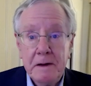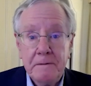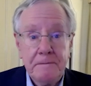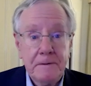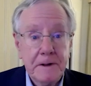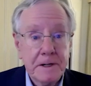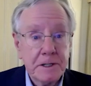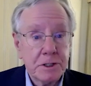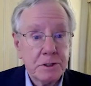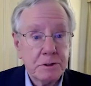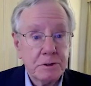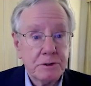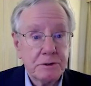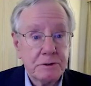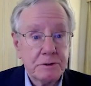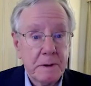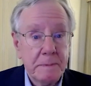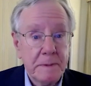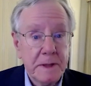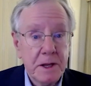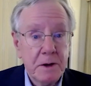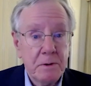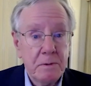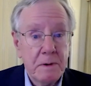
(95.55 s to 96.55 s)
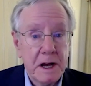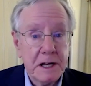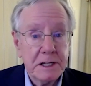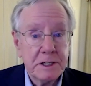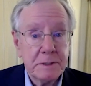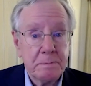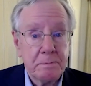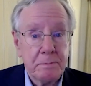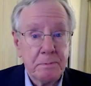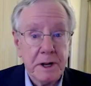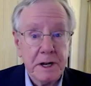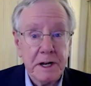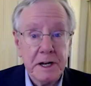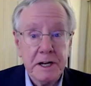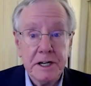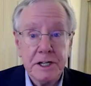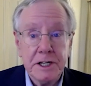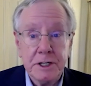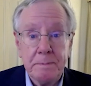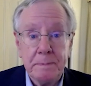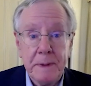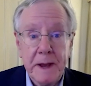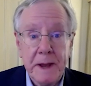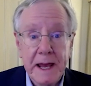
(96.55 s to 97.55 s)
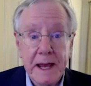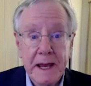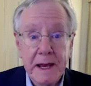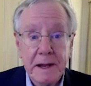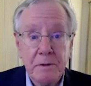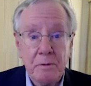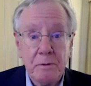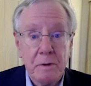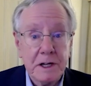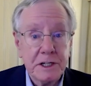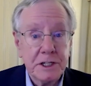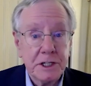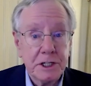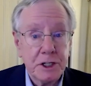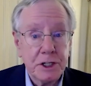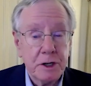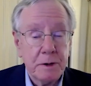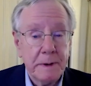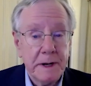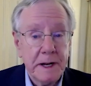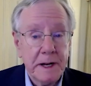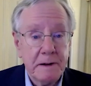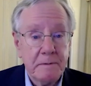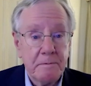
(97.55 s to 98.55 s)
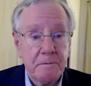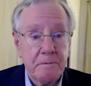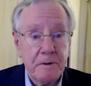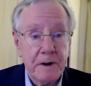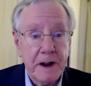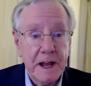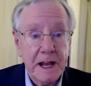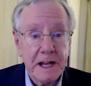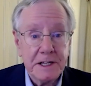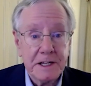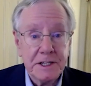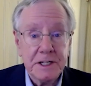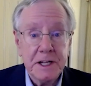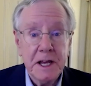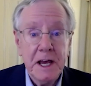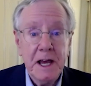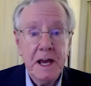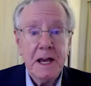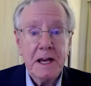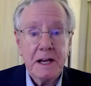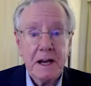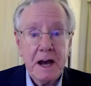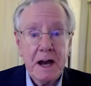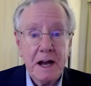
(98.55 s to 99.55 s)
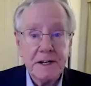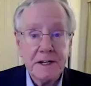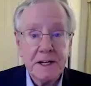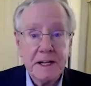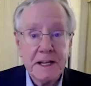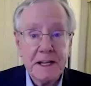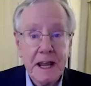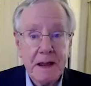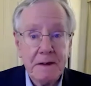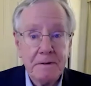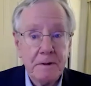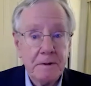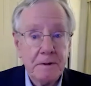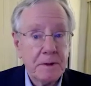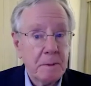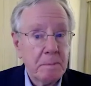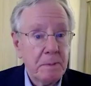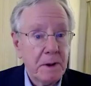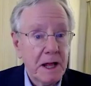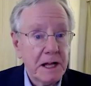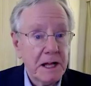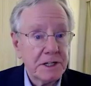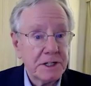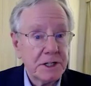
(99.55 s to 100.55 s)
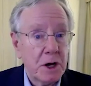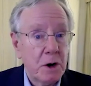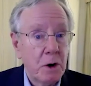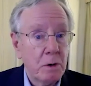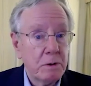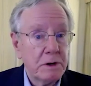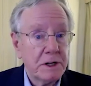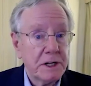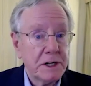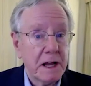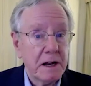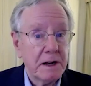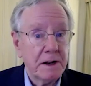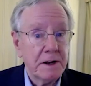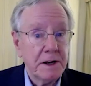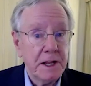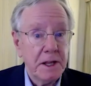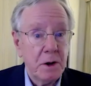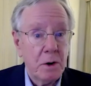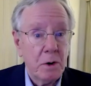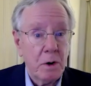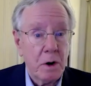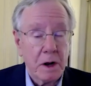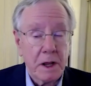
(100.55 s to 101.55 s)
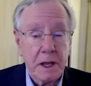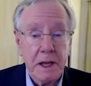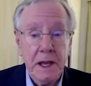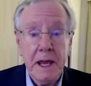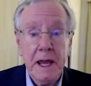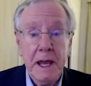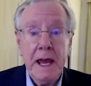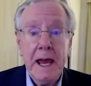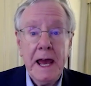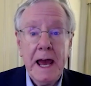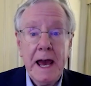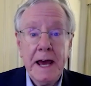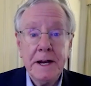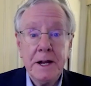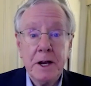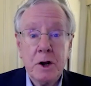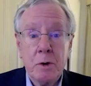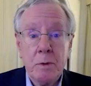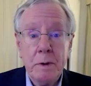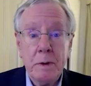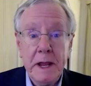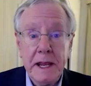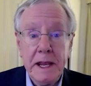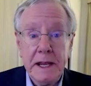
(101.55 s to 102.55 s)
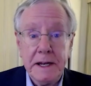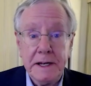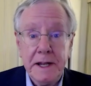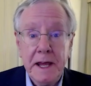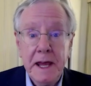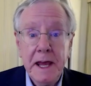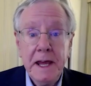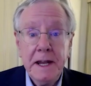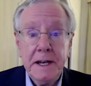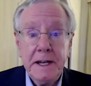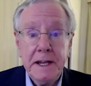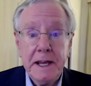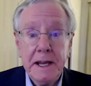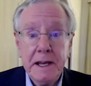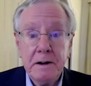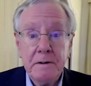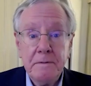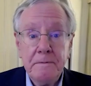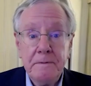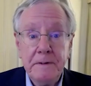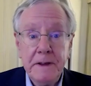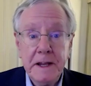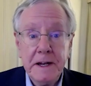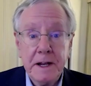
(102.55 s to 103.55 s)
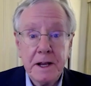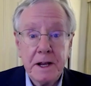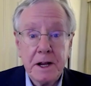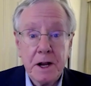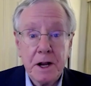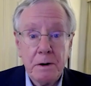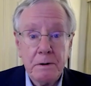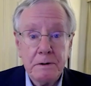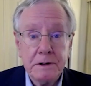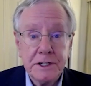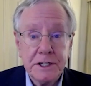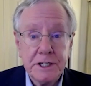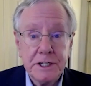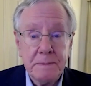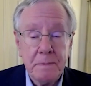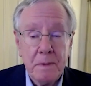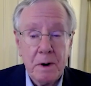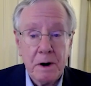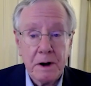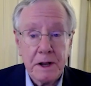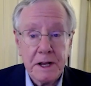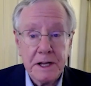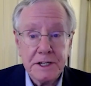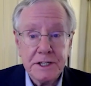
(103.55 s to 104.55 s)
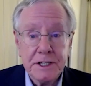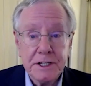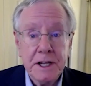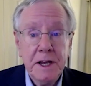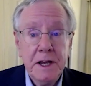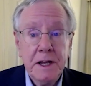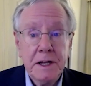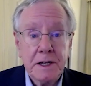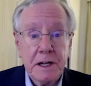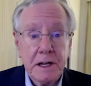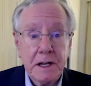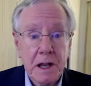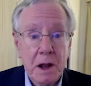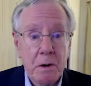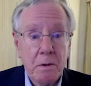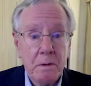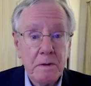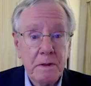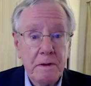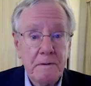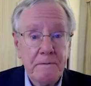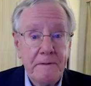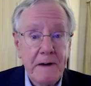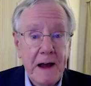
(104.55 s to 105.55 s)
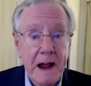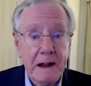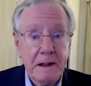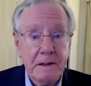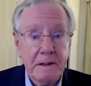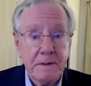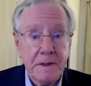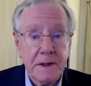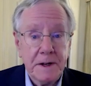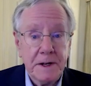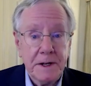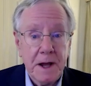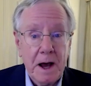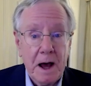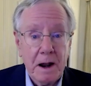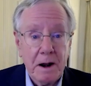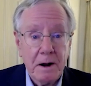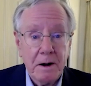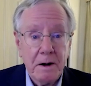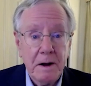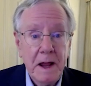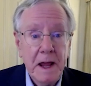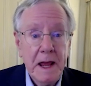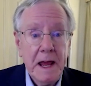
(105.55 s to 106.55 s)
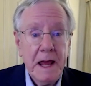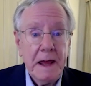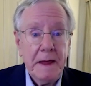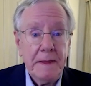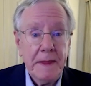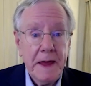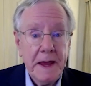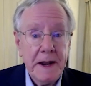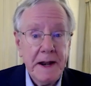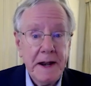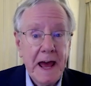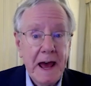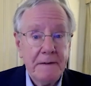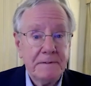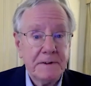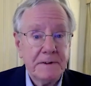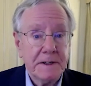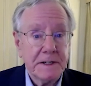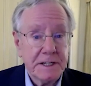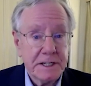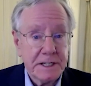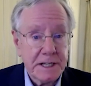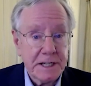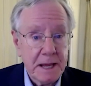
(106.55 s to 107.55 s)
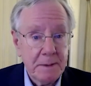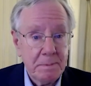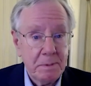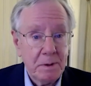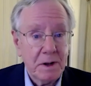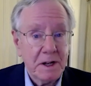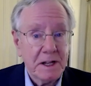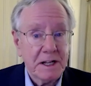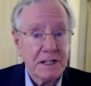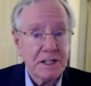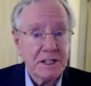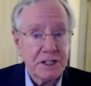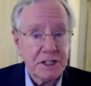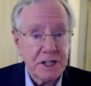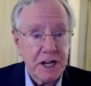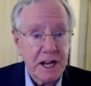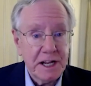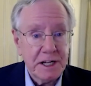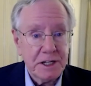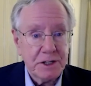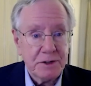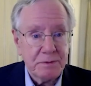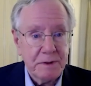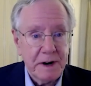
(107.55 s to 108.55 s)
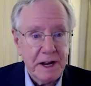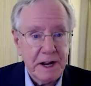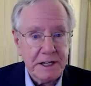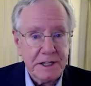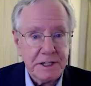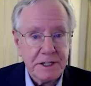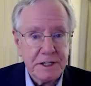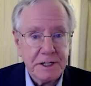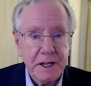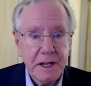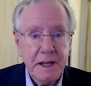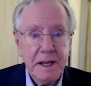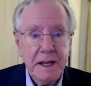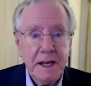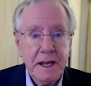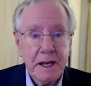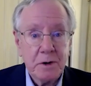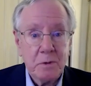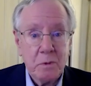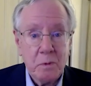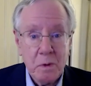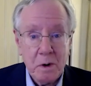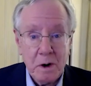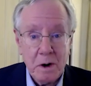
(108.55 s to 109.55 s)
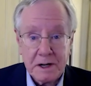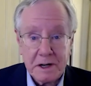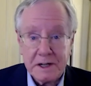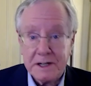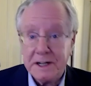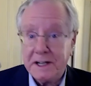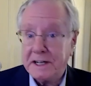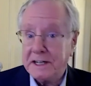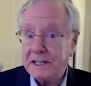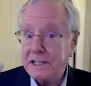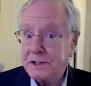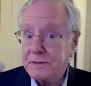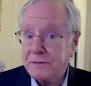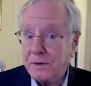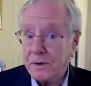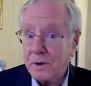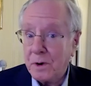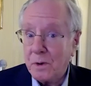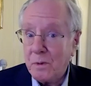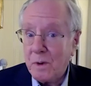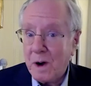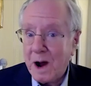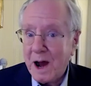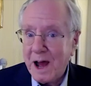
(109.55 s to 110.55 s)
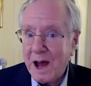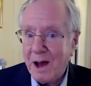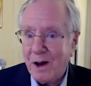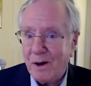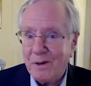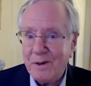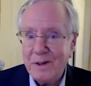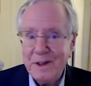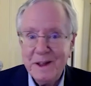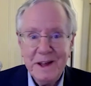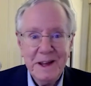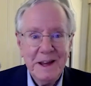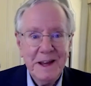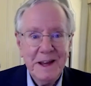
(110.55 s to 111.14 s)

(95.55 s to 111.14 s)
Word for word: officials from the U S, Britain, Japan, West Germany, and France got together at the Plaza Hotel in New York and agreed to intervene in currency markets to lower the value of the dollar and then have stable exchange rates. It worked, at least for a while.